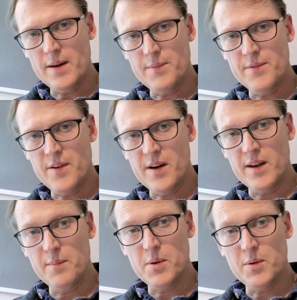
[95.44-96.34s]
Very
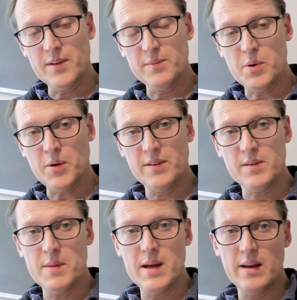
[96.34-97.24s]
important to
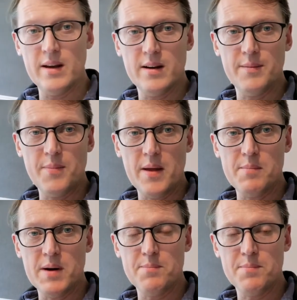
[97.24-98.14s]
me in
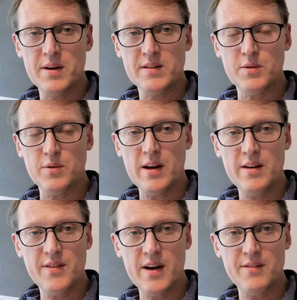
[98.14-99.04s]
my personal
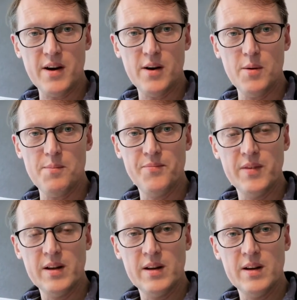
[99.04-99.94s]
life. I have a home
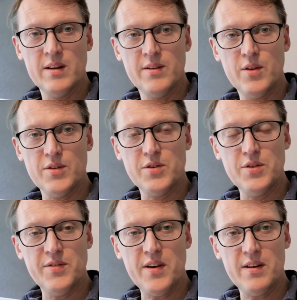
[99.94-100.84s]
not too
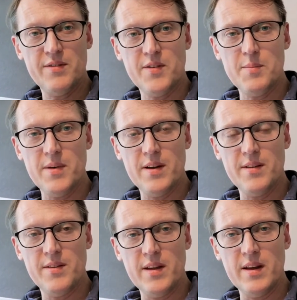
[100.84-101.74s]
far from
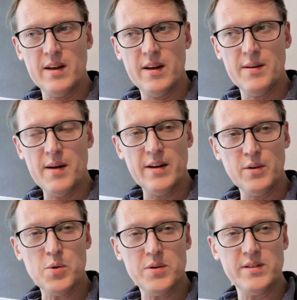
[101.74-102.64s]
the
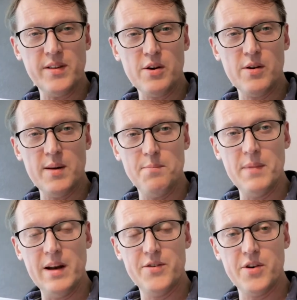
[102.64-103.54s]
headquarters of the Korean
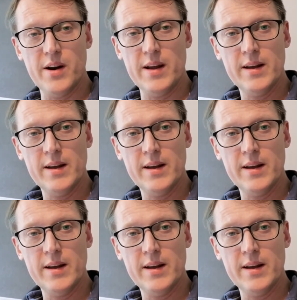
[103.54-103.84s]
military